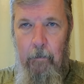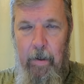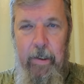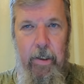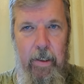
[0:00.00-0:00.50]

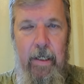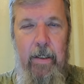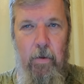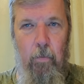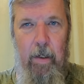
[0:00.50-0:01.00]
But you
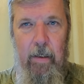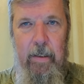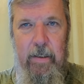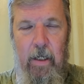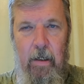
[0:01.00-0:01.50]
need to really
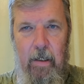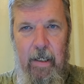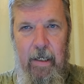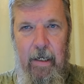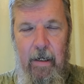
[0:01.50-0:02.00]
start
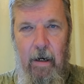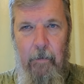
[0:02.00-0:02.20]
thinking